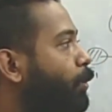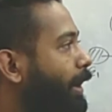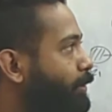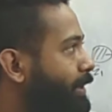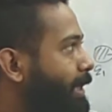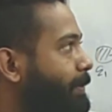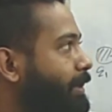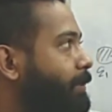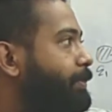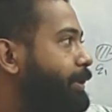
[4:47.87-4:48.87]
When we keep it
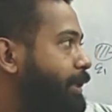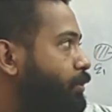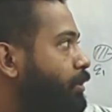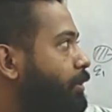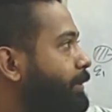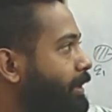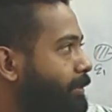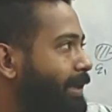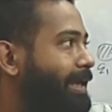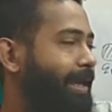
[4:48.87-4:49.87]
in particular
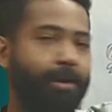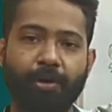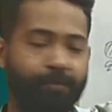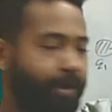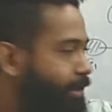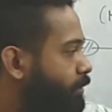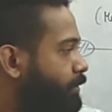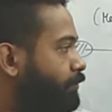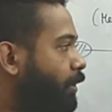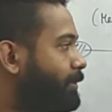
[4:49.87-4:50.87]
medium like air or vacuum,
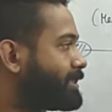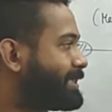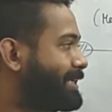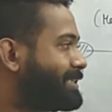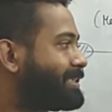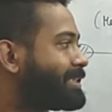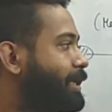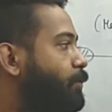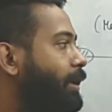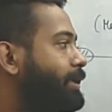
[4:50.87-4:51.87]
the formula stands as
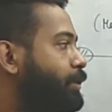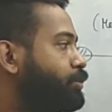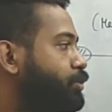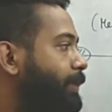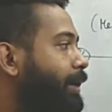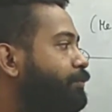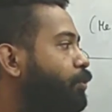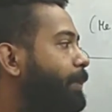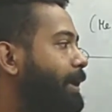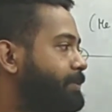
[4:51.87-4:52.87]
Q1 Q2 by
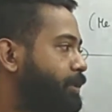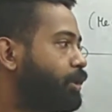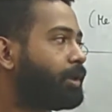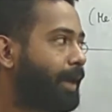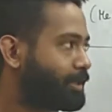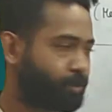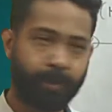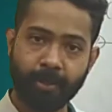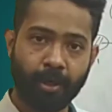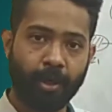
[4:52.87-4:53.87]
4 pi epsilon naught R
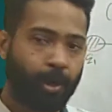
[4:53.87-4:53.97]
squared,